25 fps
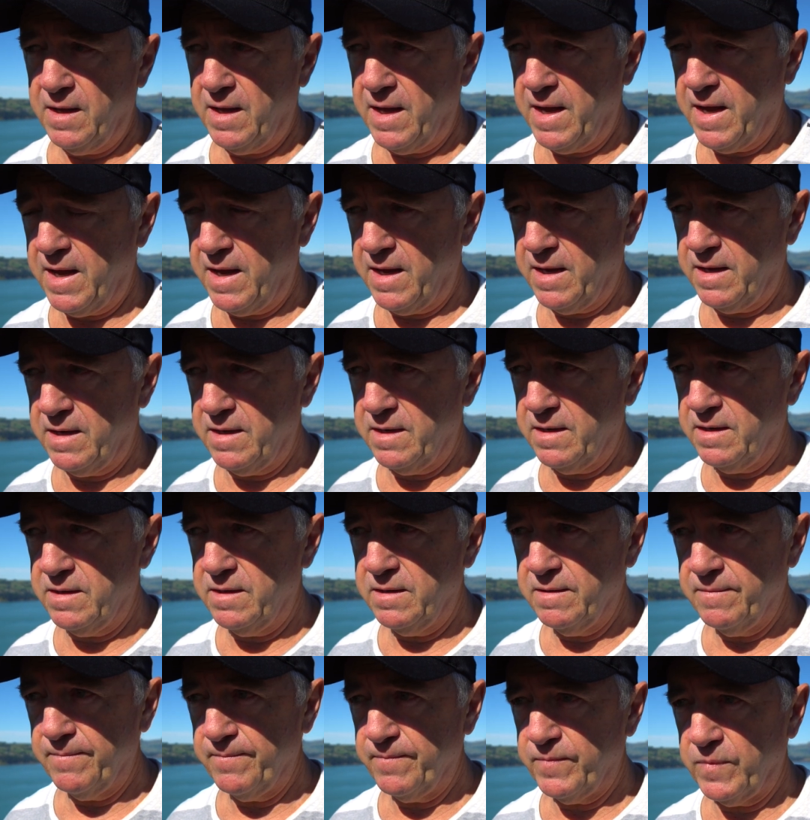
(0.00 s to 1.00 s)

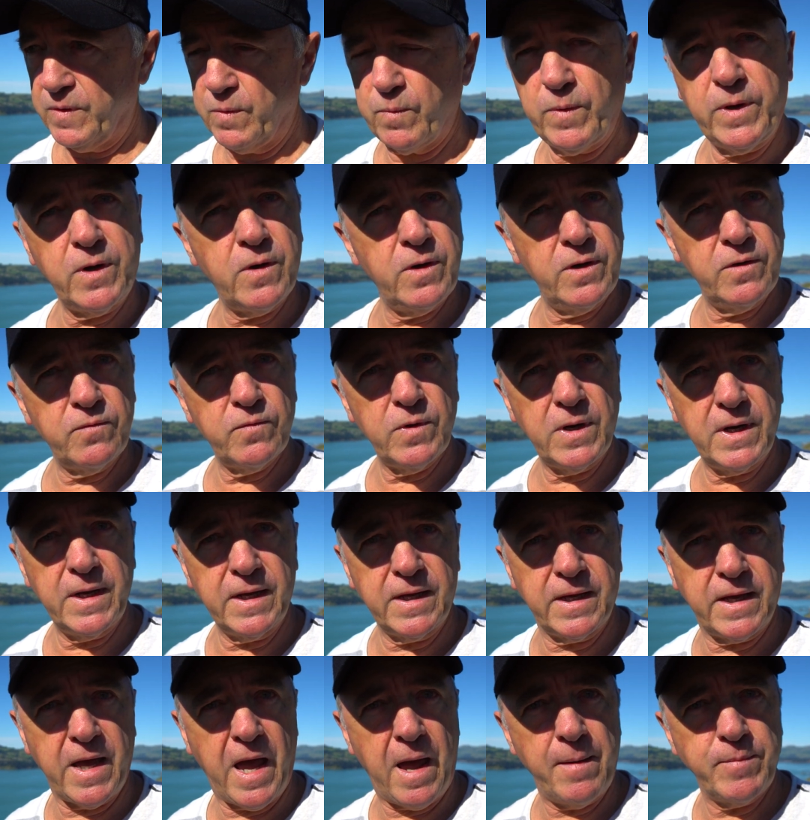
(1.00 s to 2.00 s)
and we couldn't really
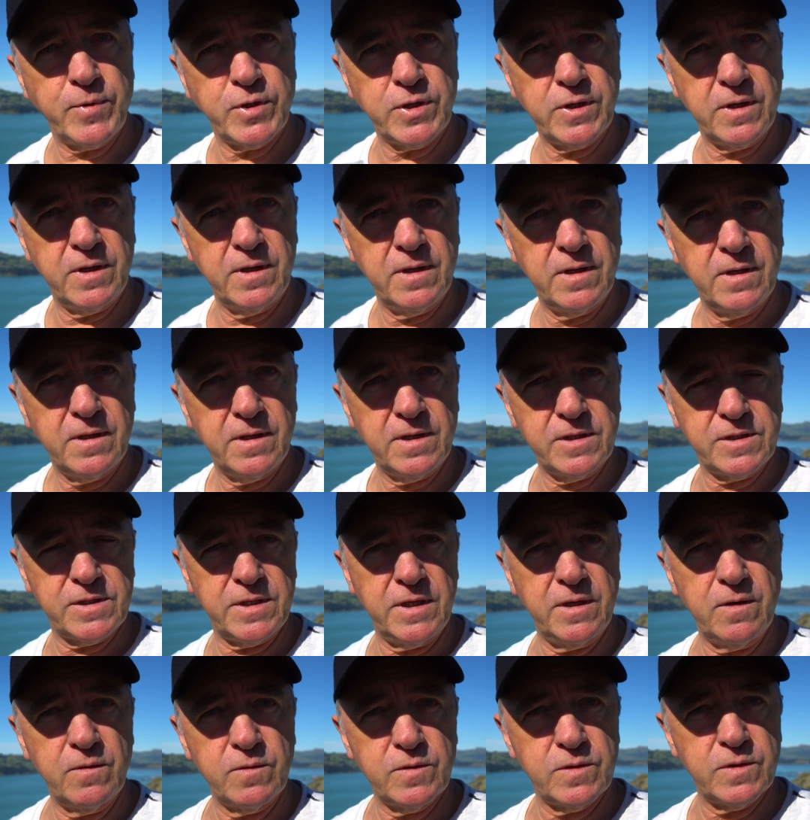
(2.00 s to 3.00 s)
capture the
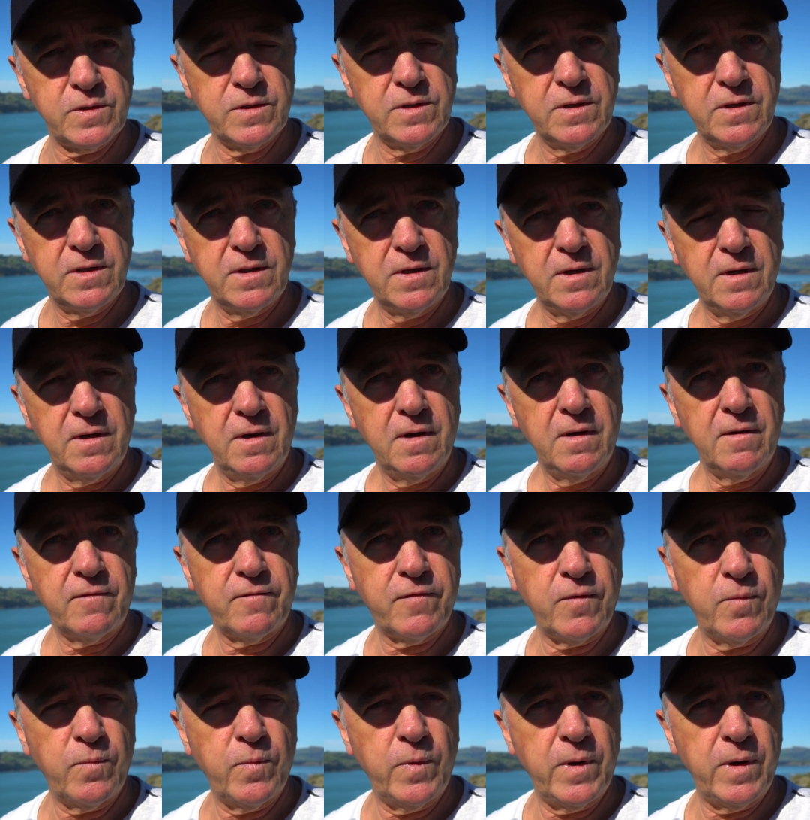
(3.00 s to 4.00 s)
seals
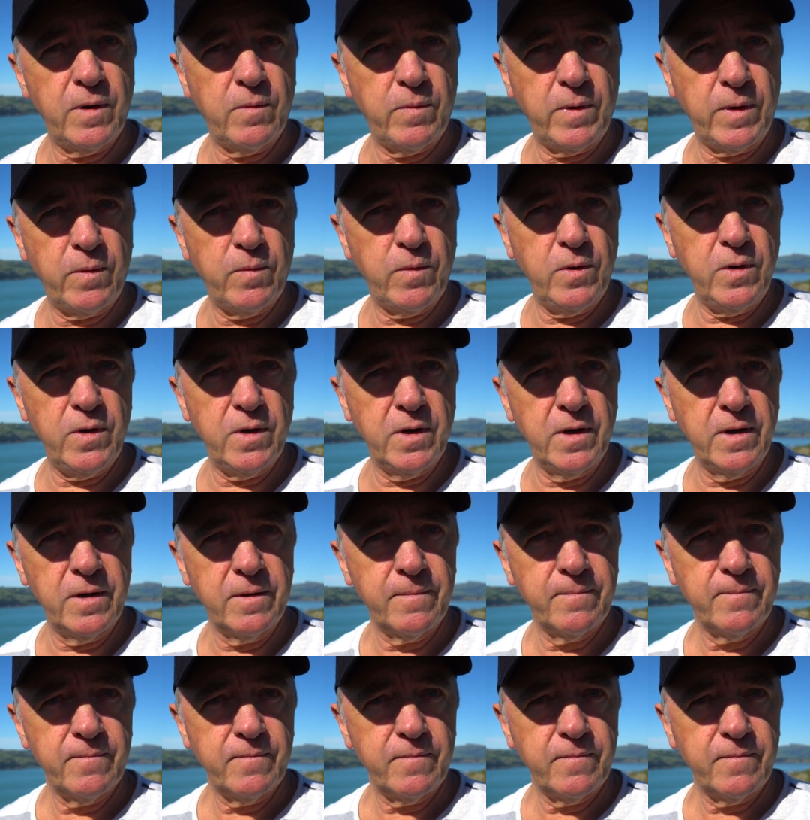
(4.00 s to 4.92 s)
from where we were,